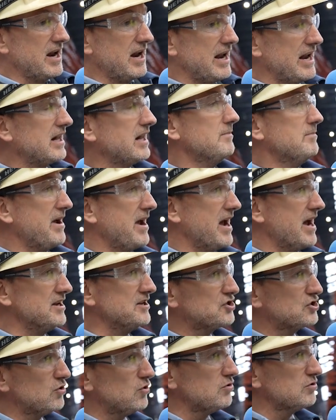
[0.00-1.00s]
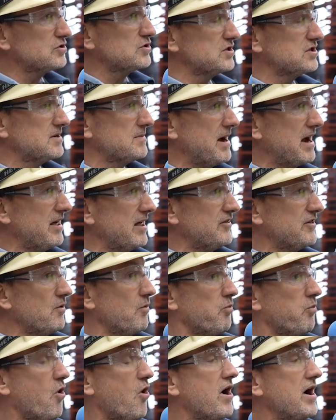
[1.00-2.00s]
a little bit and talk to us about the
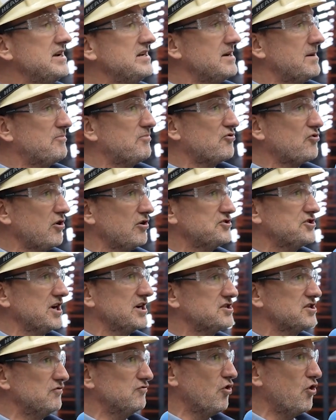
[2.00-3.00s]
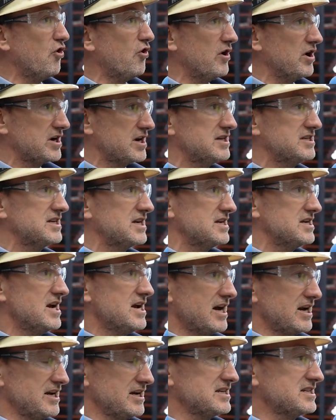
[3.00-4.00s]
wider Project Aurora, because
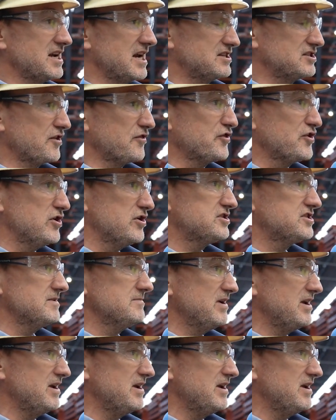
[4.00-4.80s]
like I say, it's a 30